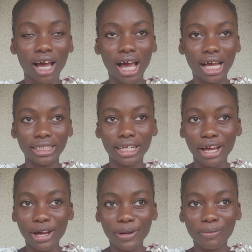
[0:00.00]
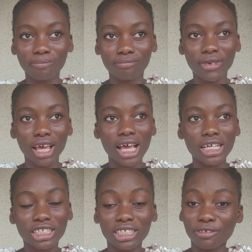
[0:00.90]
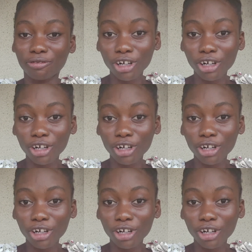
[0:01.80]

and she's the